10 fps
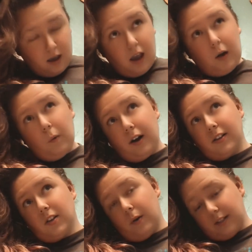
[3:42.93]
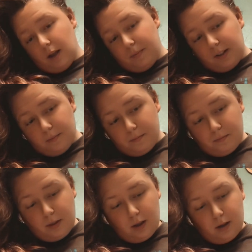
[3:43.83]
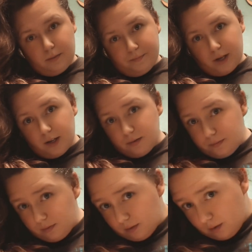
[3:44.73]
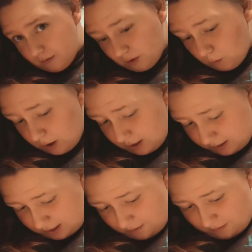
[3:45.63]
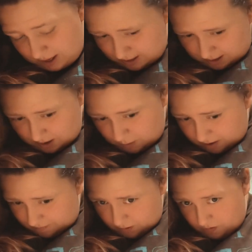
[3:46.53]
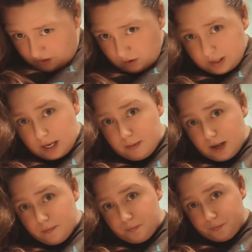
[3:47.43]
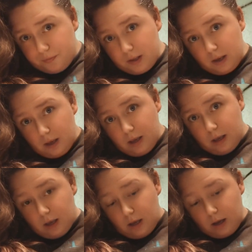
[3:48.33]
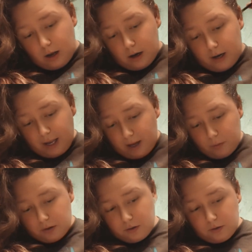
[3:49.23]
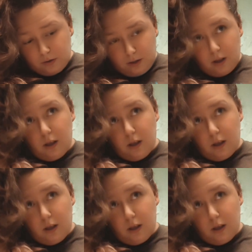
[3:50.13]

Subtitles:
and where it's always up in the bun for work and stuff because I work on food, so it's gotta be up. All right, I will